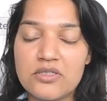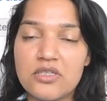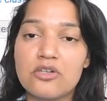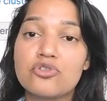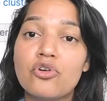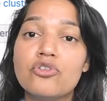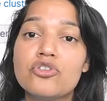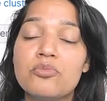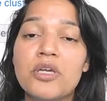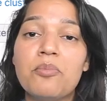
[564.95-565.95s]
there's going to
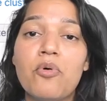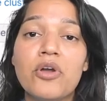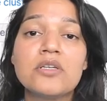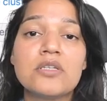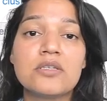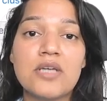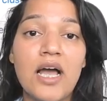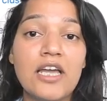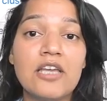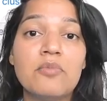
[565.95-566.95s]
be a point in
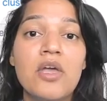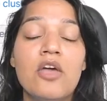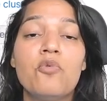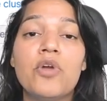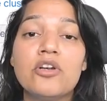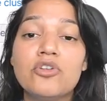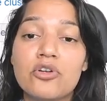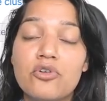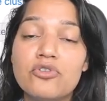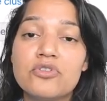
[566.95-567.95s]
time where you're
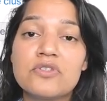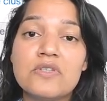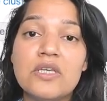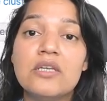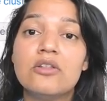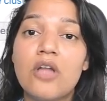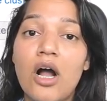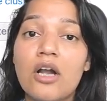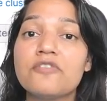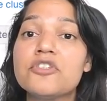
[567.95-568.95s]
going to see a
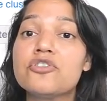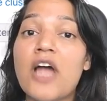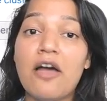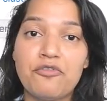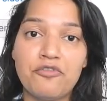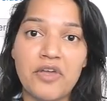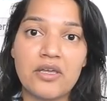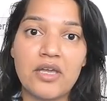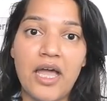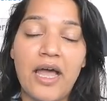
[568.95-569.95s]
lot of
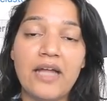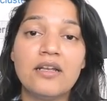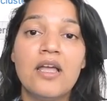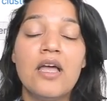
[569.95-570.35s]
traffic, and